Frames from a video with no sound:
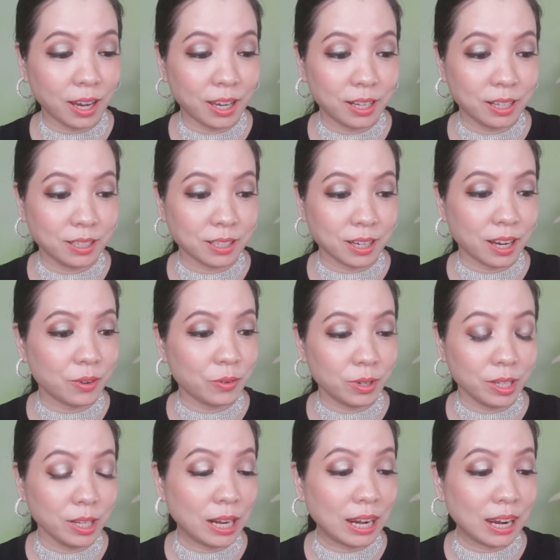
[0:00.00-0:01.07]
and I
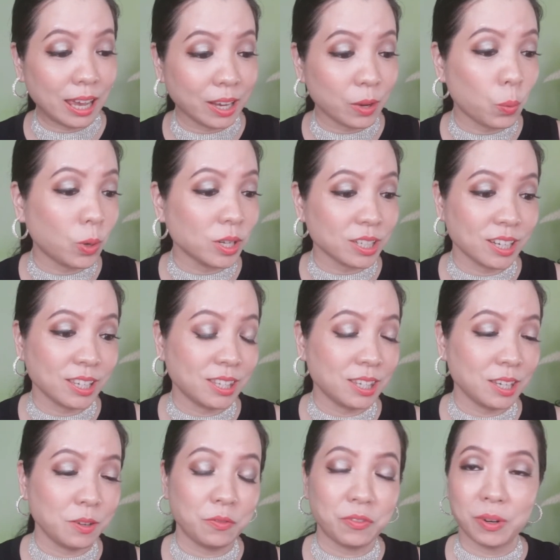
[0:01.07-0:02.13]
really like what I
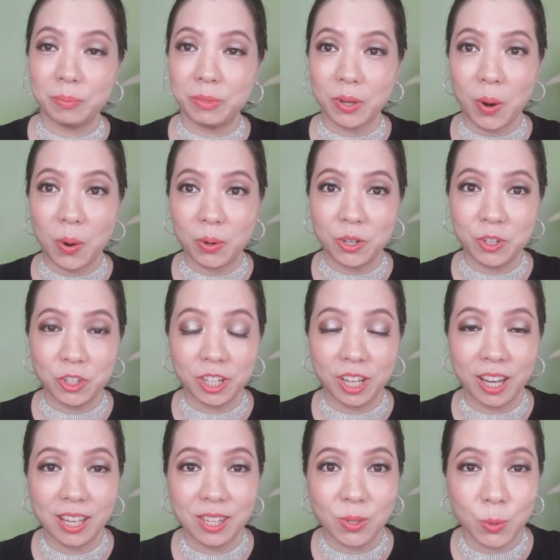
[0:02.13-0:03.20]
see from the
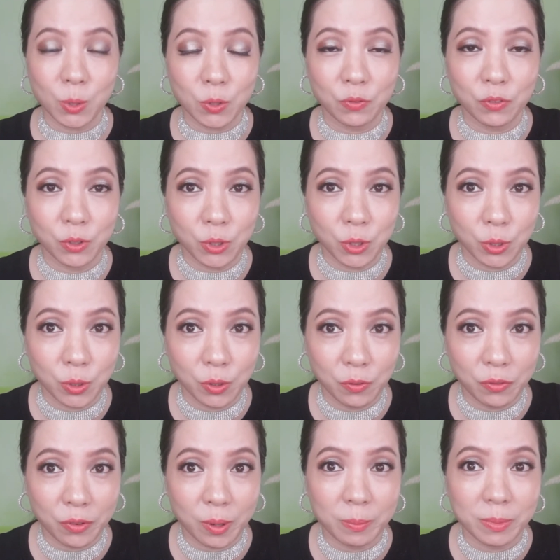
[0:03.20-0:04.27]
original hand swatch photo
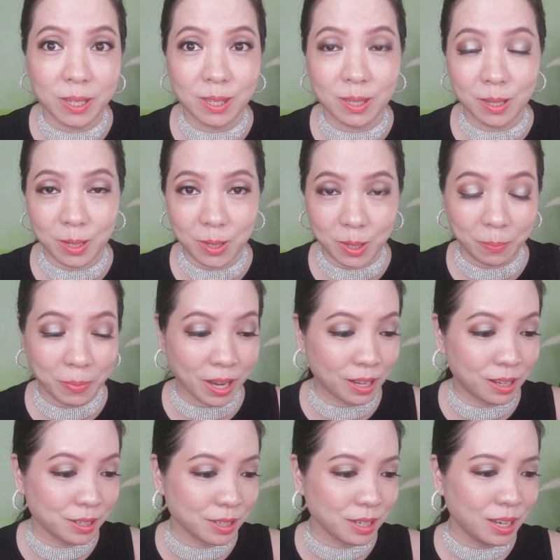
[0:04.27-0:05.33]
from the Signature
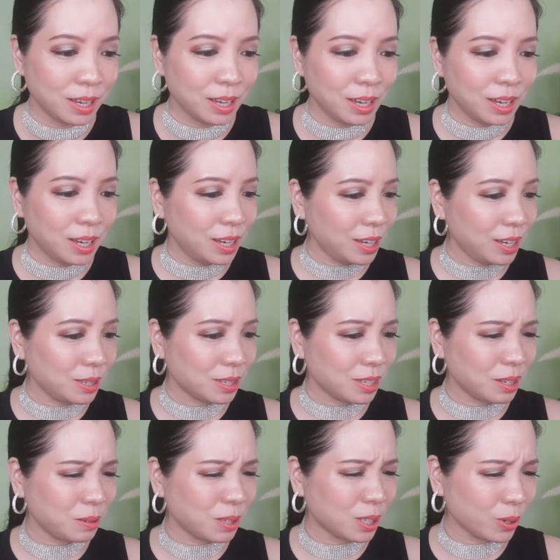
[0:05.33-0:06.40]
Palette. It
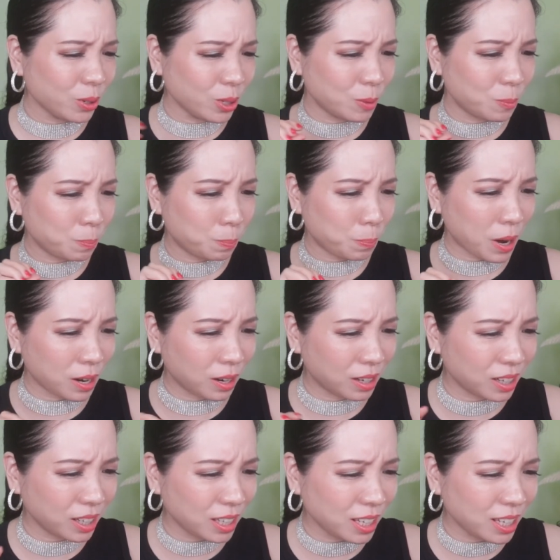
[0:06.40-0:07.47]
seems so
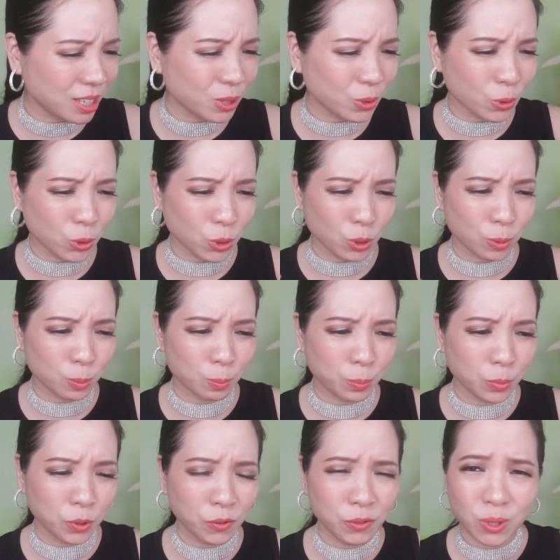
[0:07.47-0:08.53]
sparkly, so
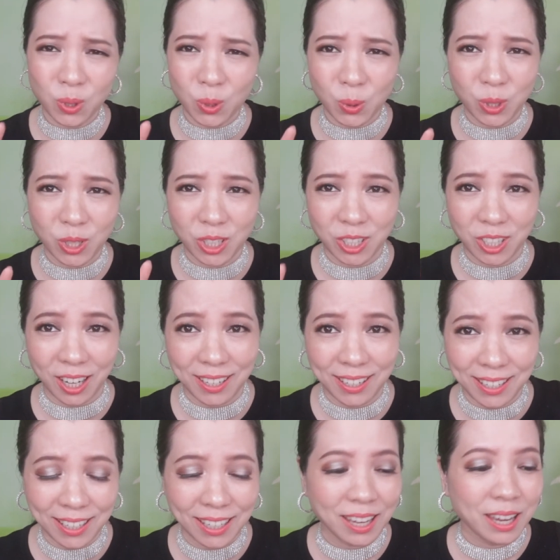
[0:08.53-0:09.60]
smooth, so shiny.